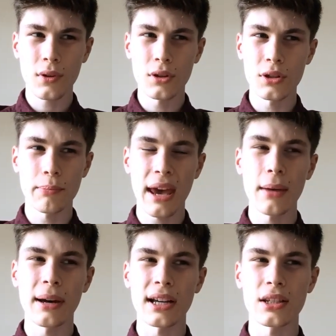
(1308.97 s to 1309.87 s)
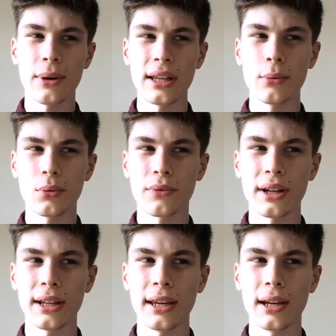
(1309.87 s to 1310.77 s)
just pay back to anyone
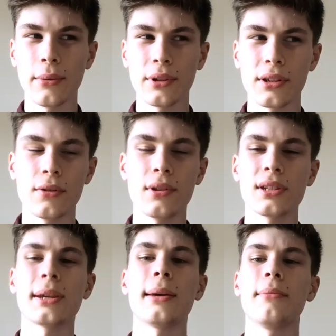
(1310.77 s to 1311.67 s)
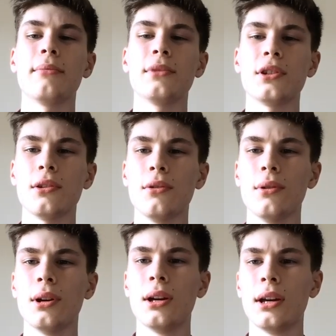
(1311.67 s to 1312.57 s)
really. I want to do the same
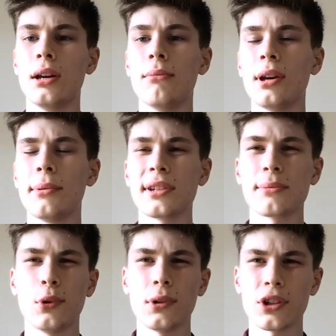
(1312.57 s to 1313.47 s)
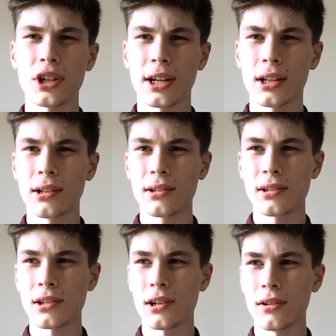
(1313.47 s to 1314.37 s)
to maybe a smaller channel,
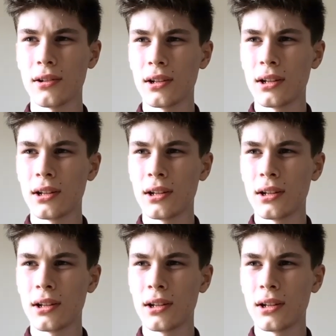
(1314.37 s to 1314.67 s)
so